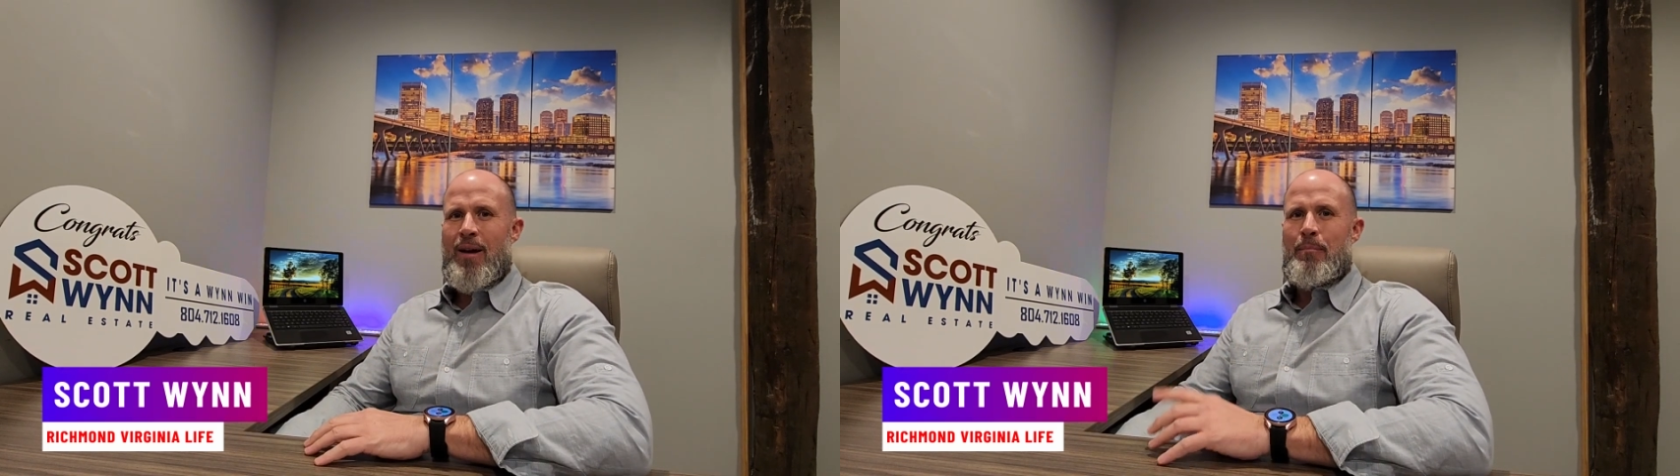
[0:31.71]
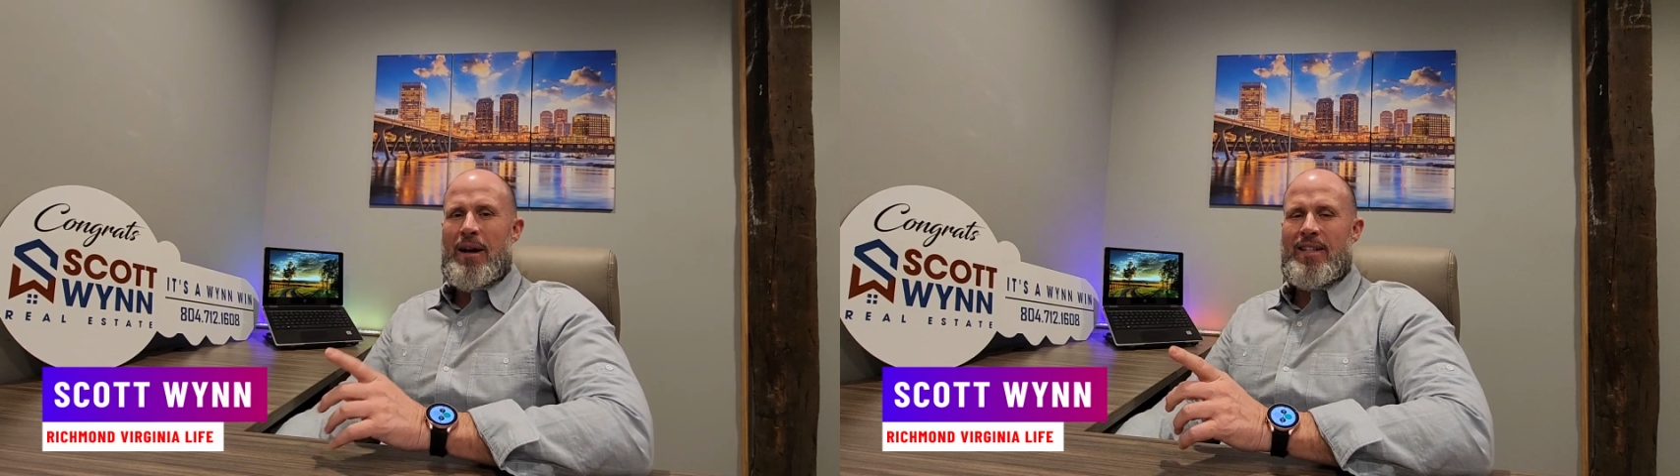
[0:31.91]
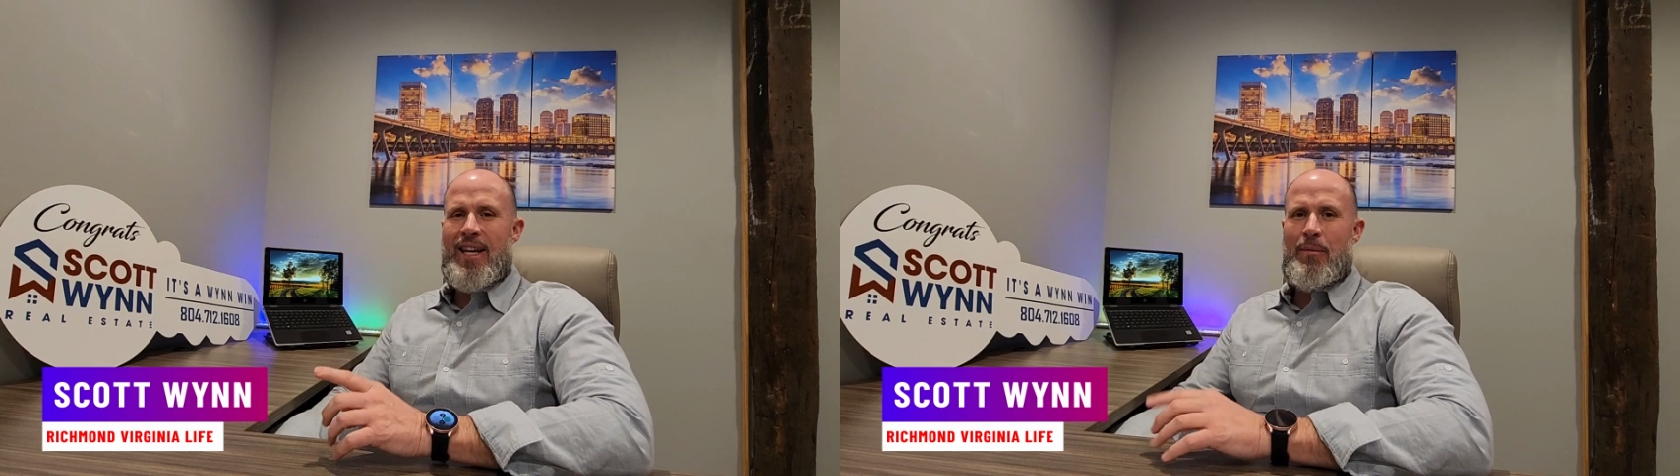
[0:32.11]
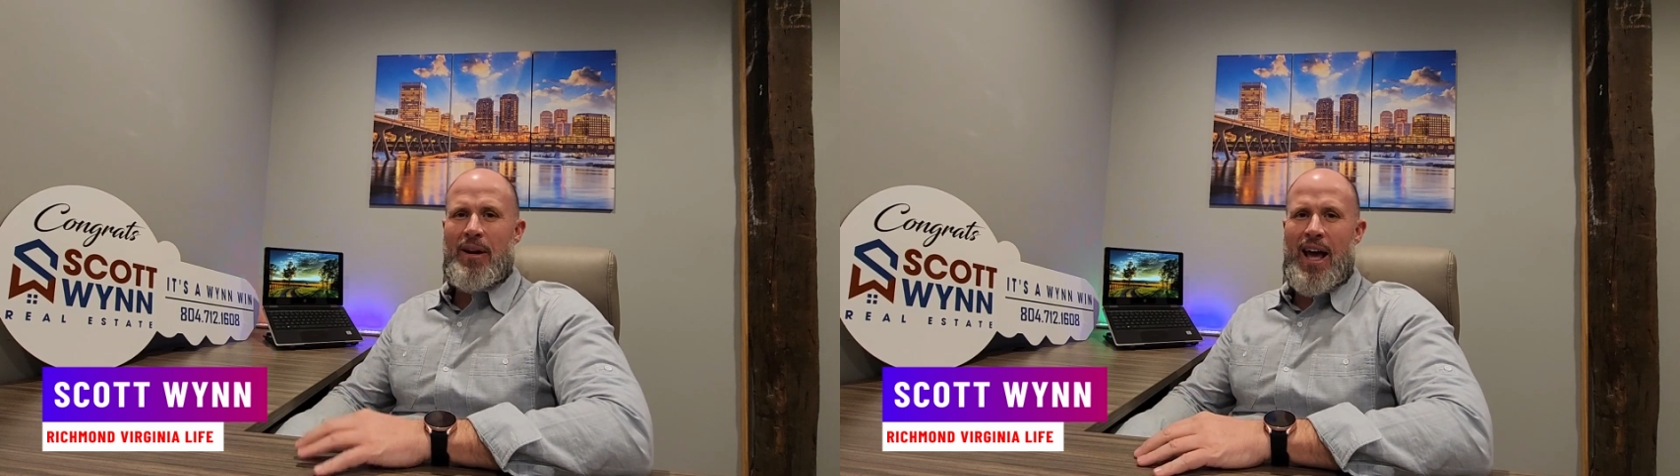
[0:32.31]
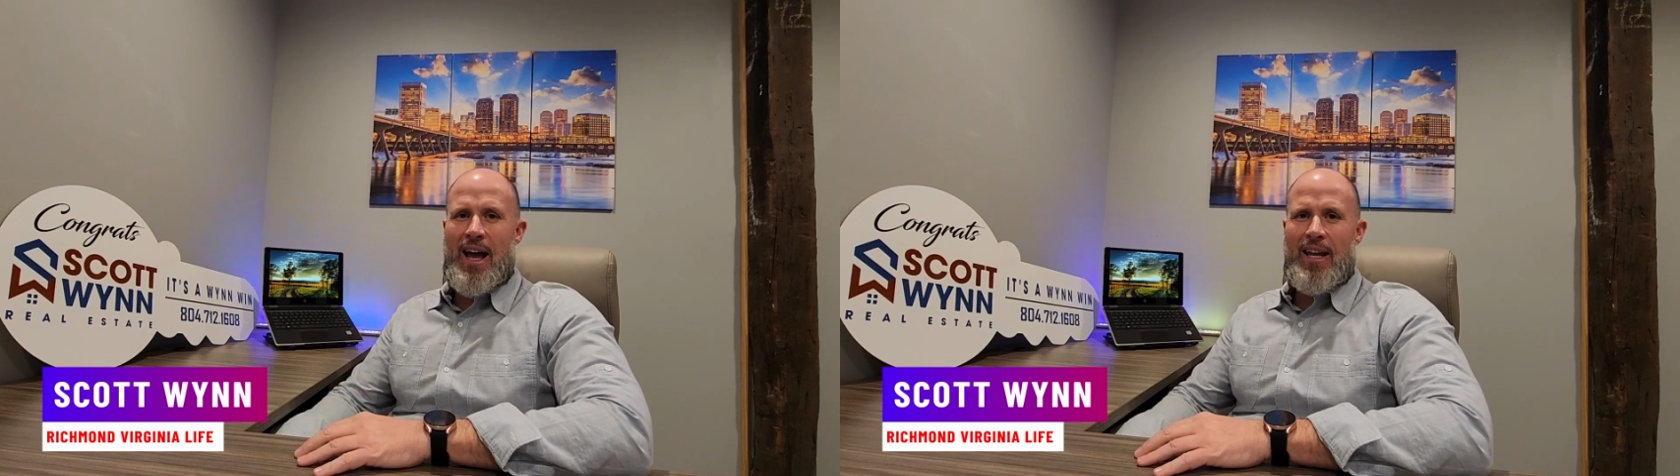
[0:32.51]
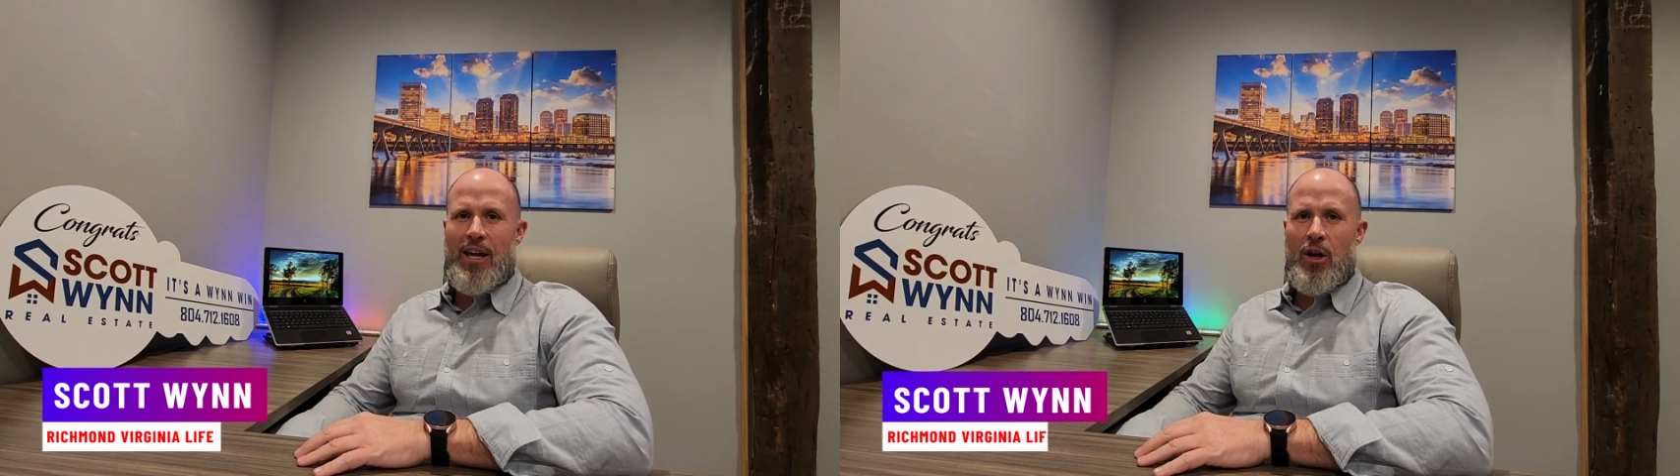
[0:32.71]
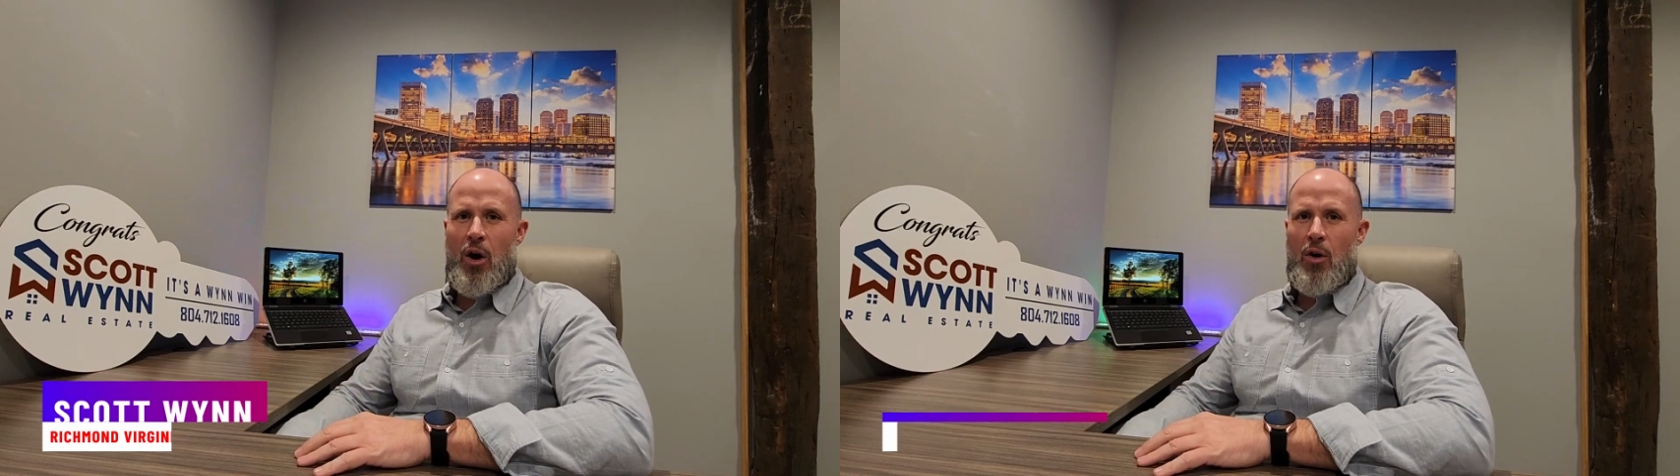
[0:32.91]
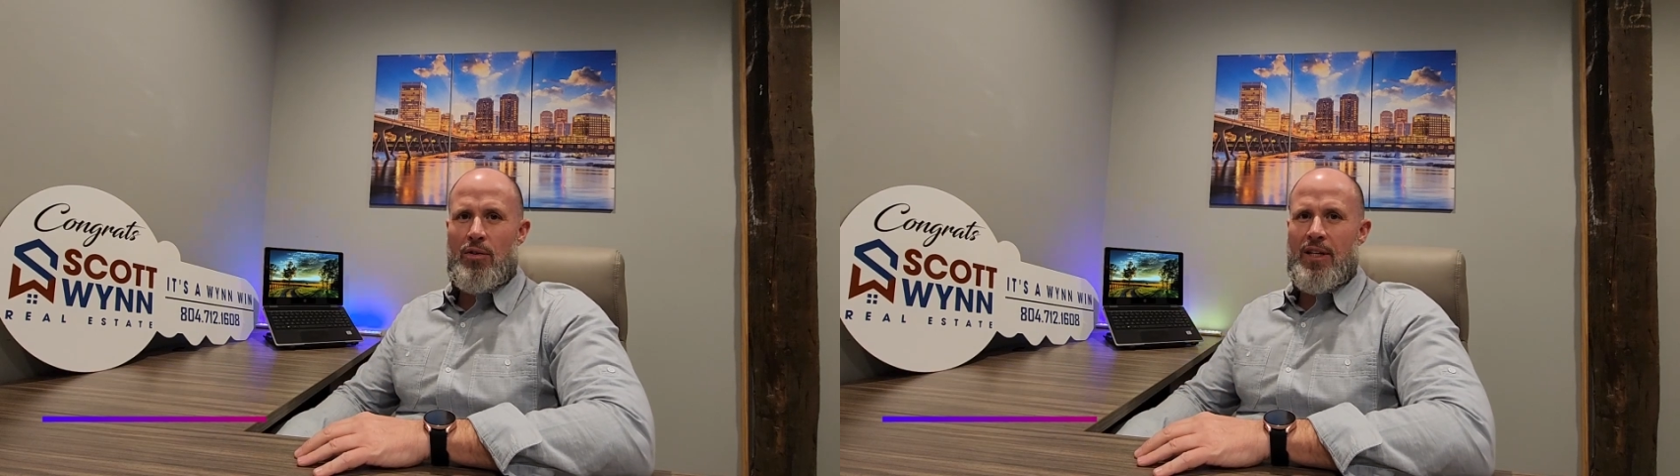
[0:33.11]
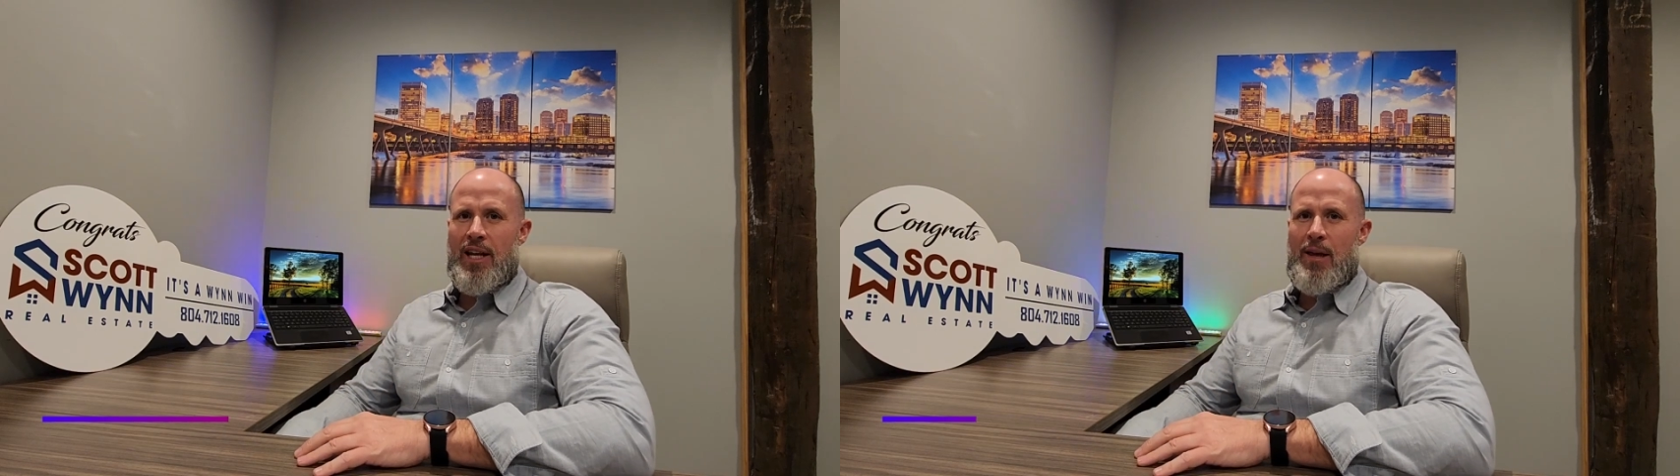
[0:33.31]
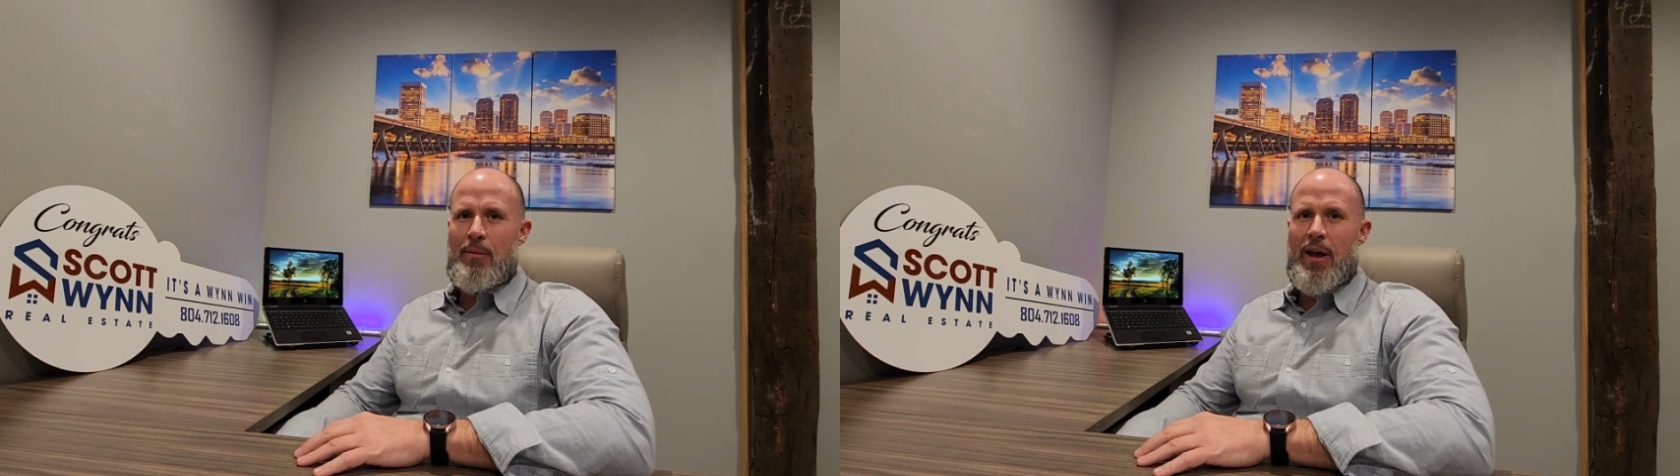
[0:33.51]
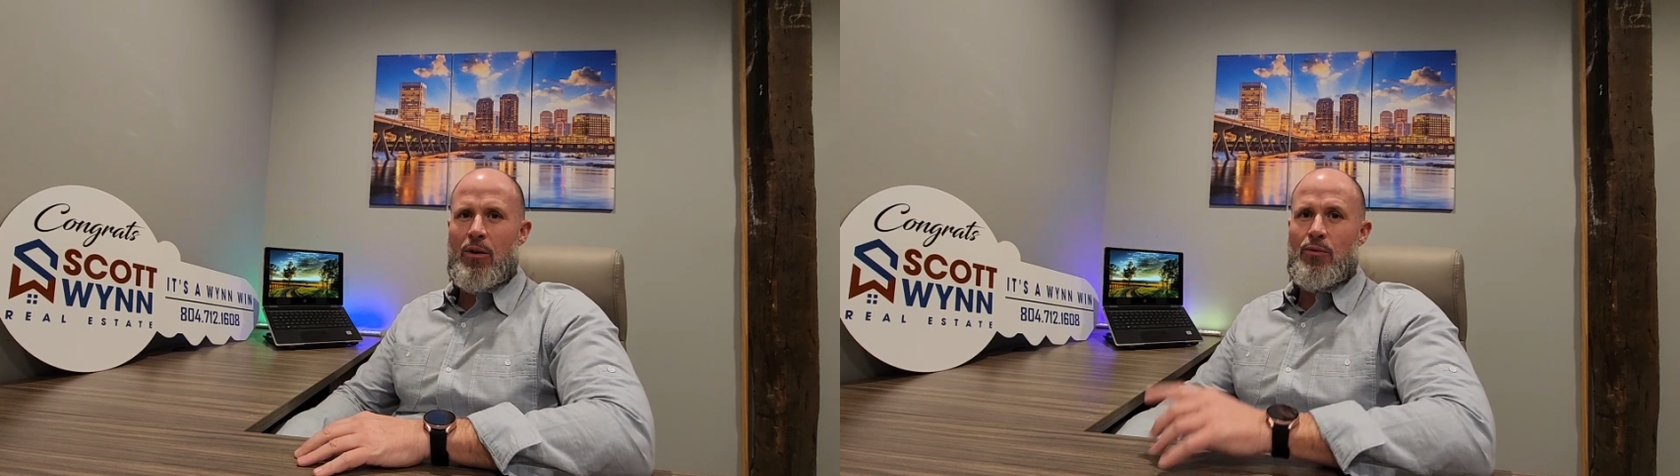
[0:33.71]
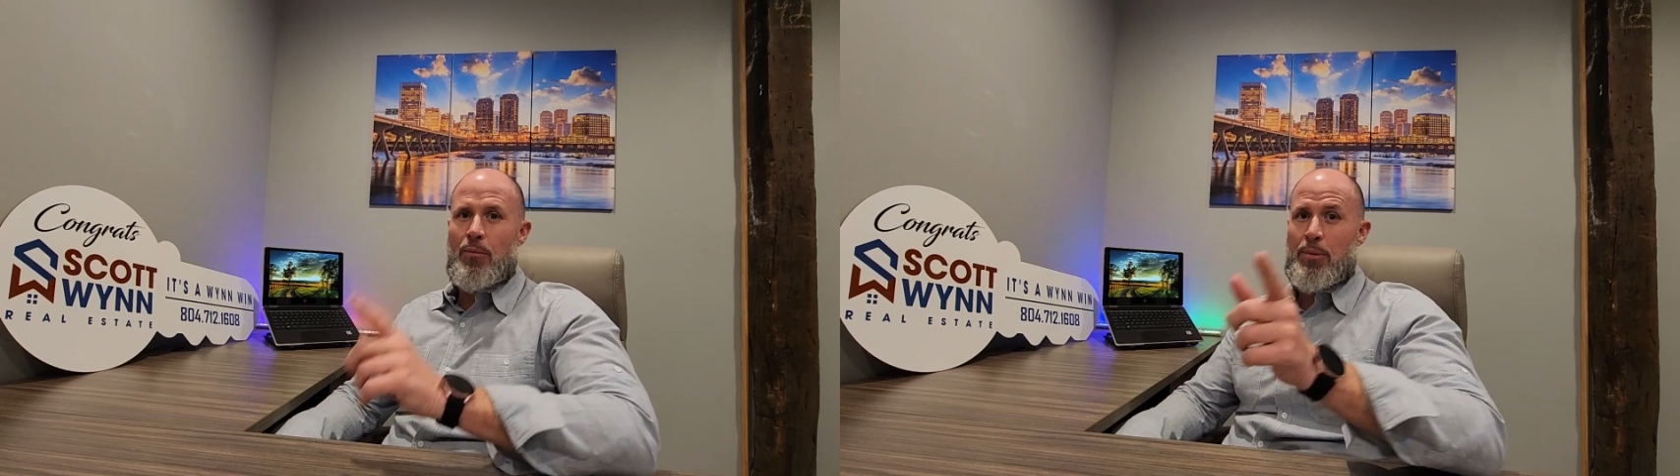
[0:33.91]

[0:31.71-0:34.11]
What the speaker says: My team and I get calls and emails from